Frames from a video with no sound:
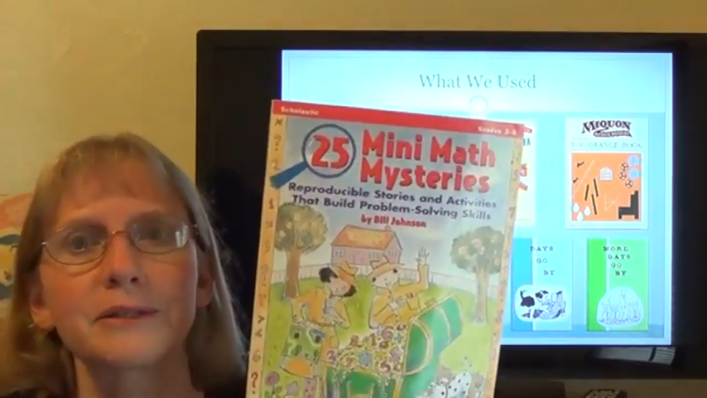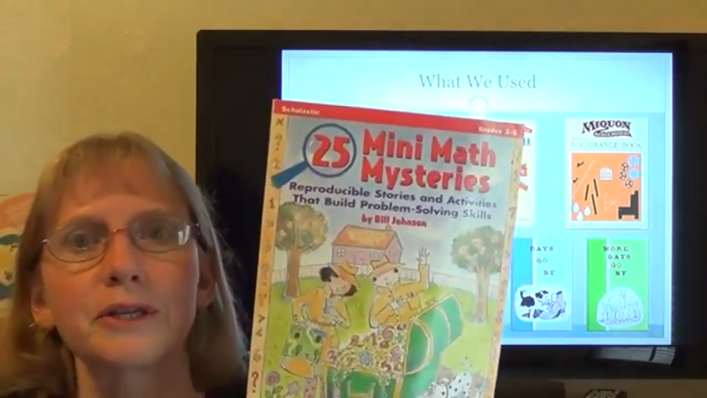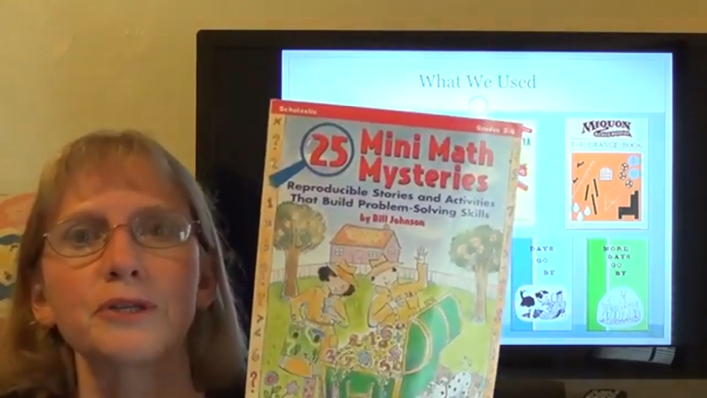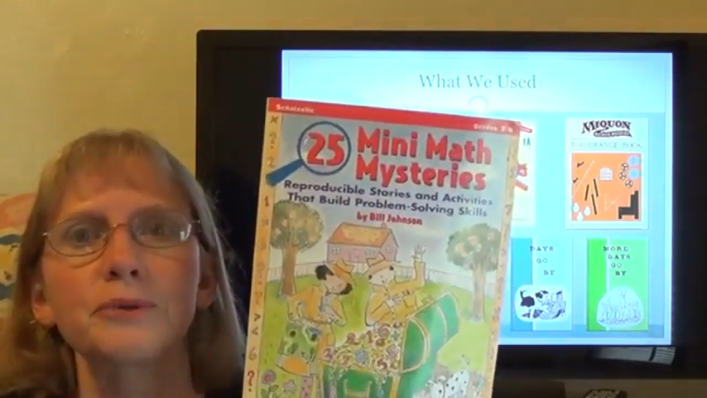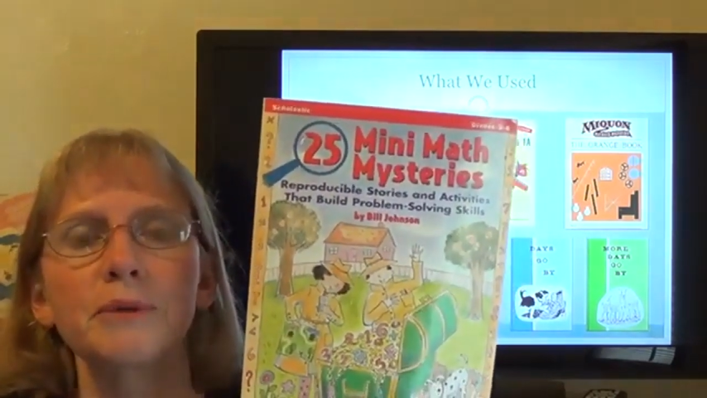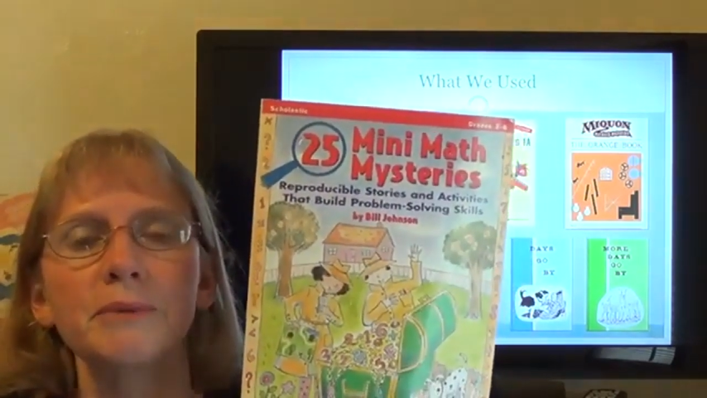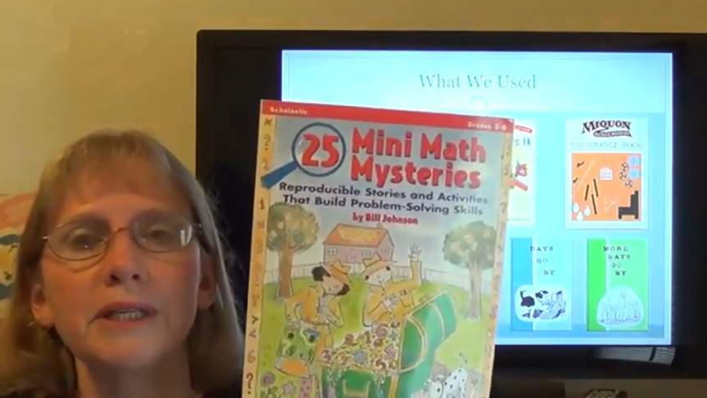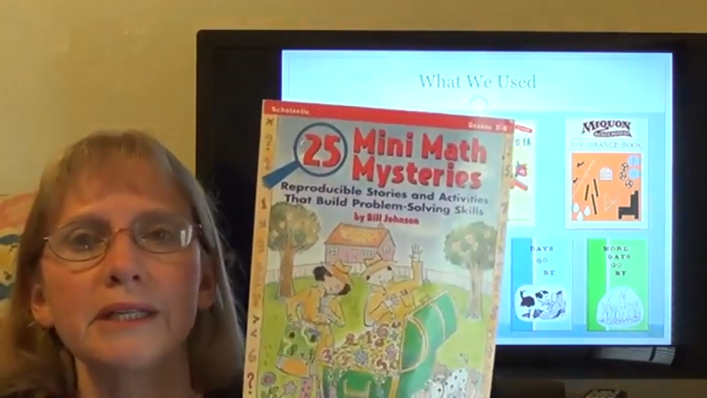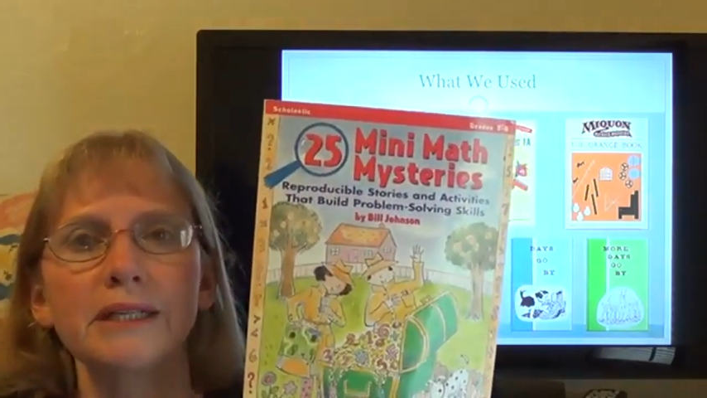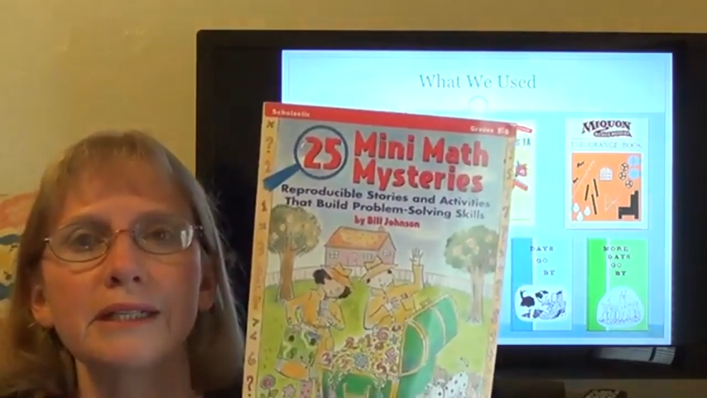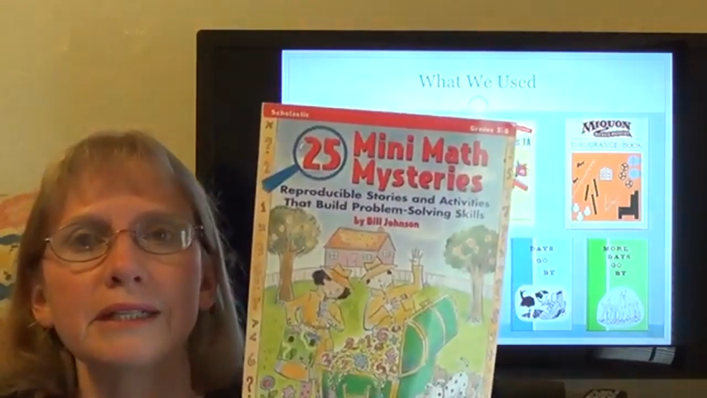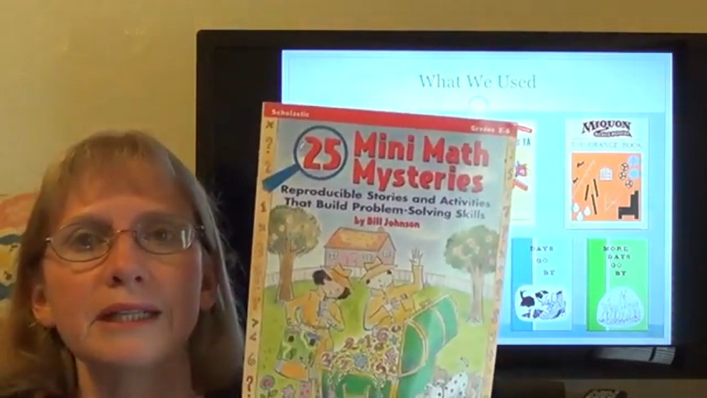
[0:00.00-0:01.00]

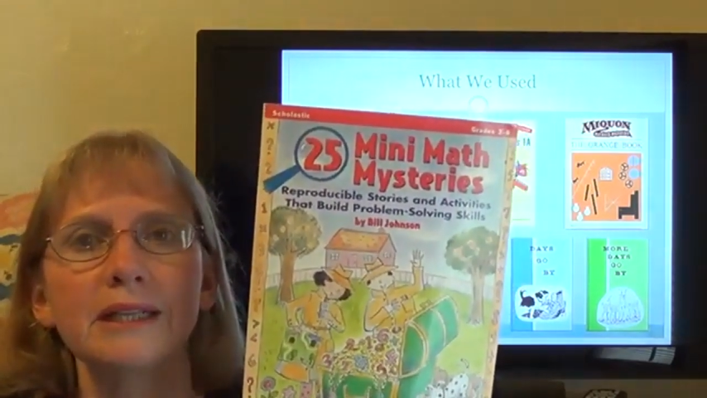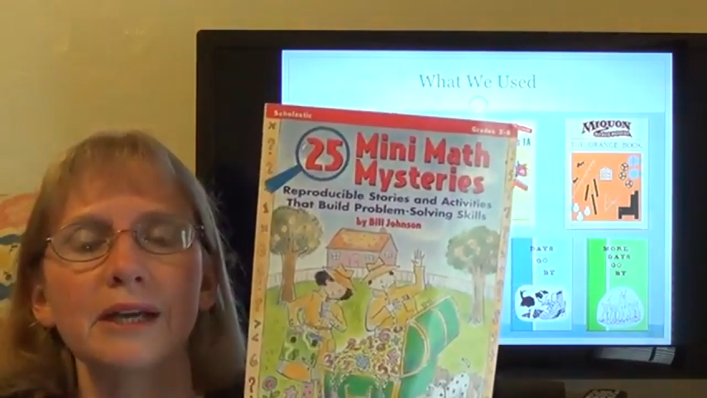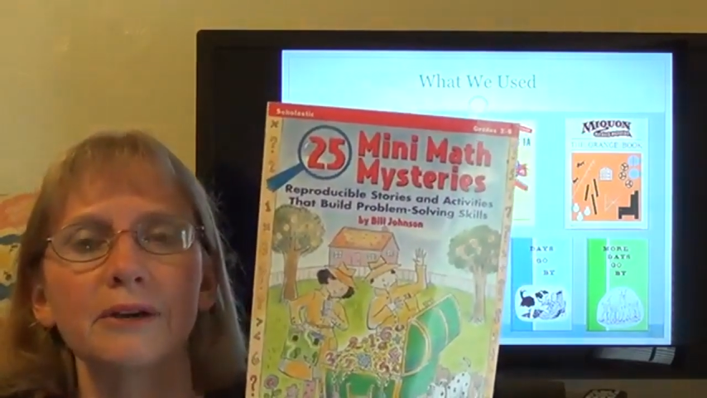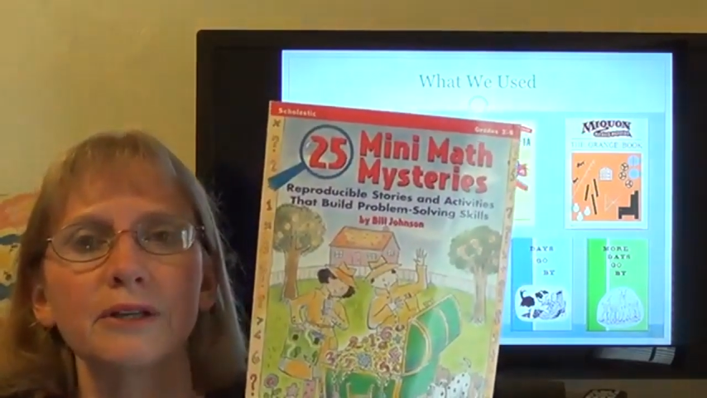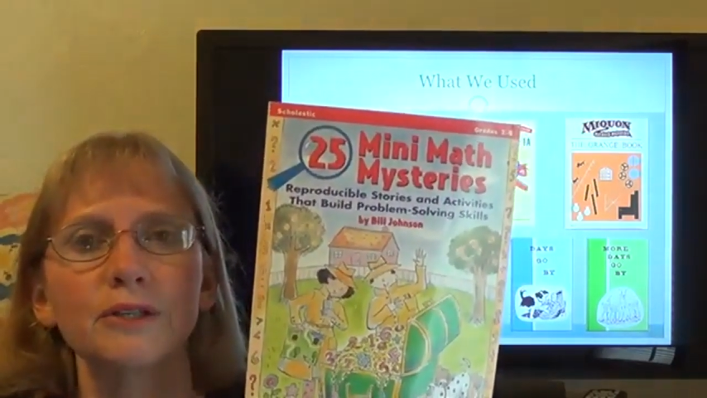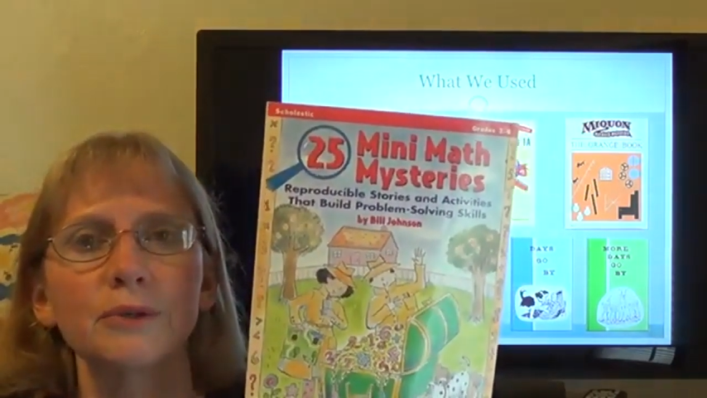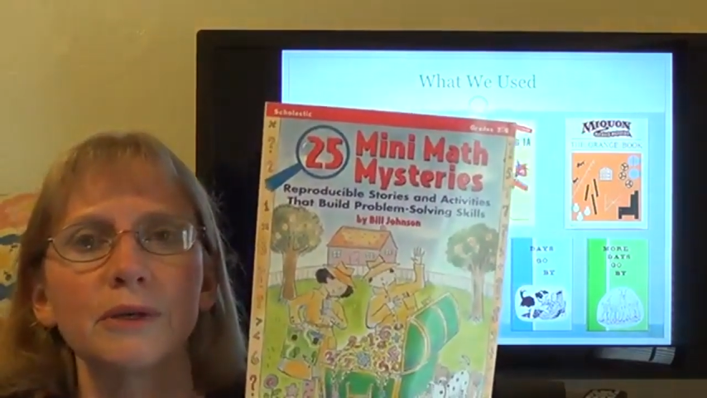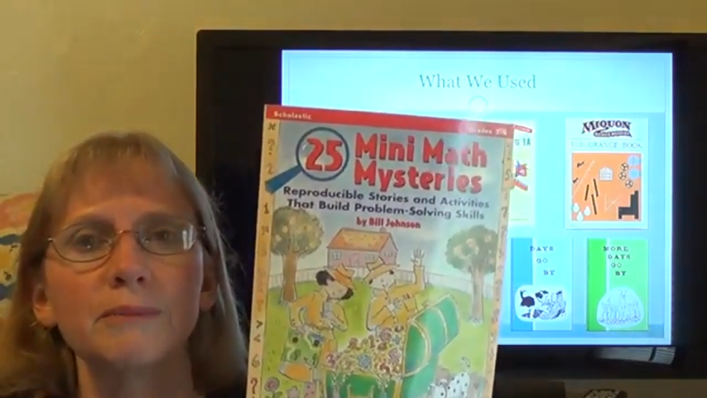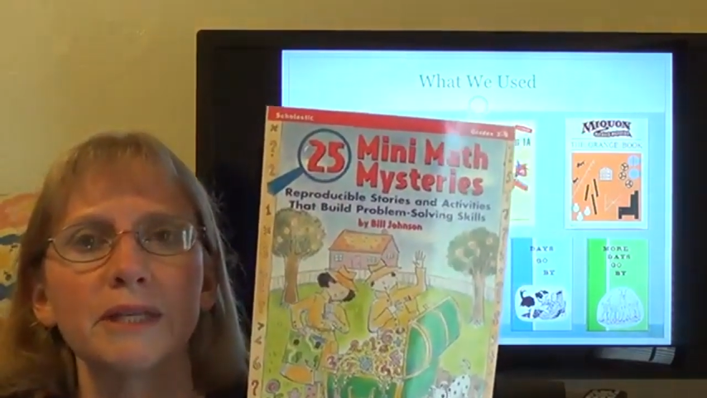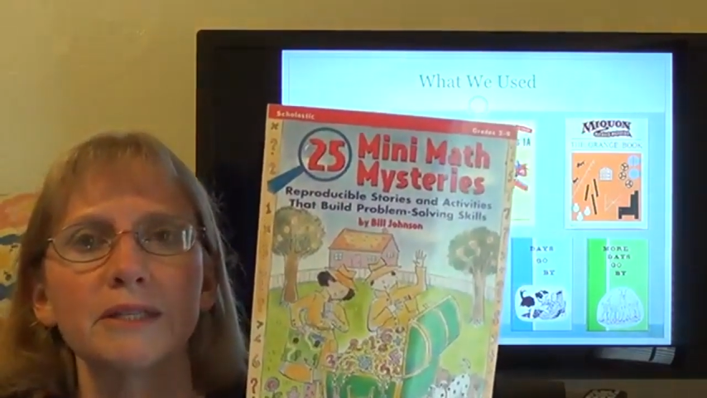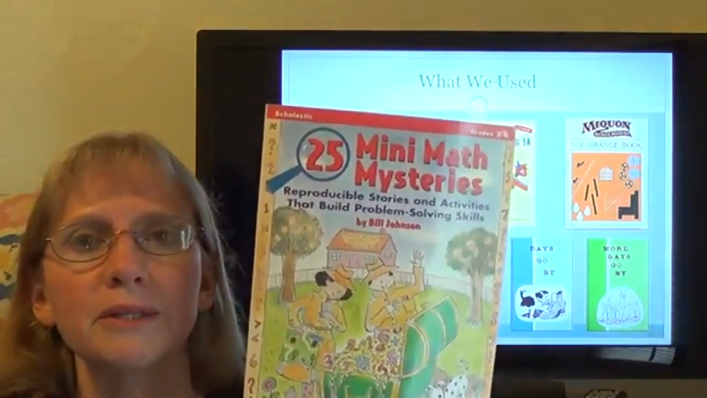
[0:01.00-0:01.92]
contributed to their enjoyment.